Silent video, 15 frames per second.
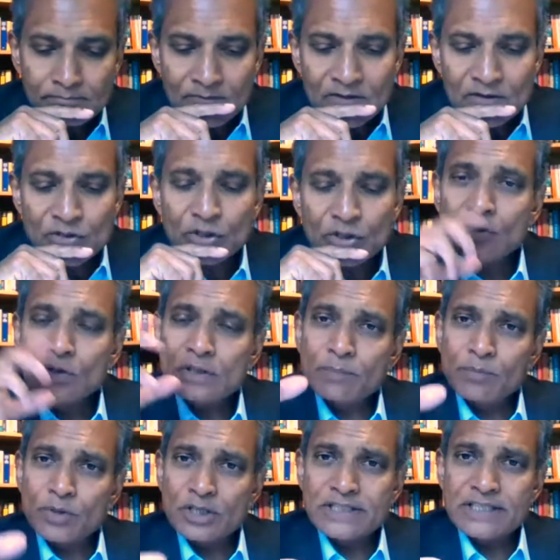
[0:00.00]
So the
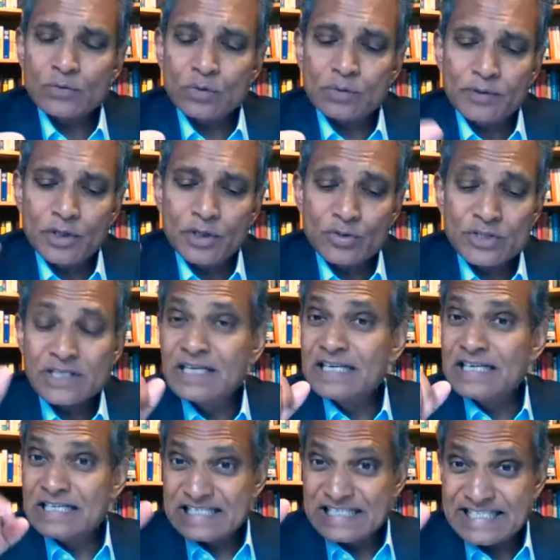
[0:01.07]
project will produce
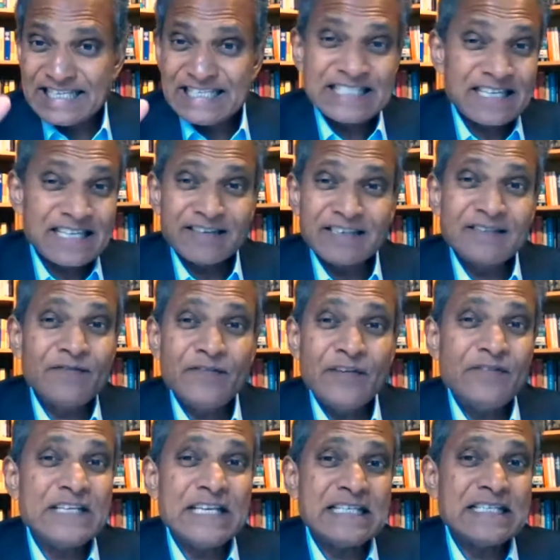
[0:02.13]

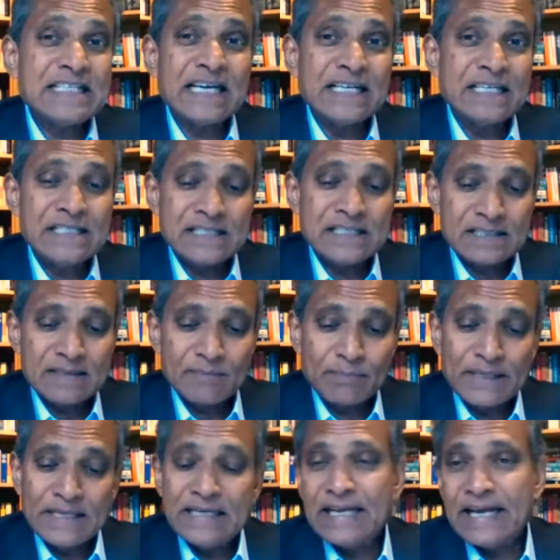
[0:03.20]
650 tons per
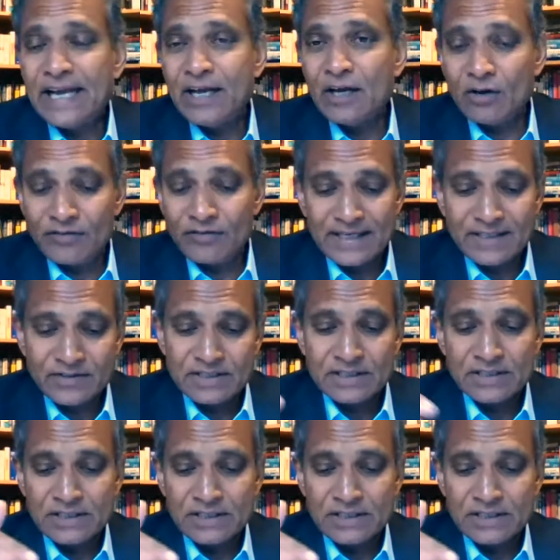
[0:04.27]
day of hydrogen.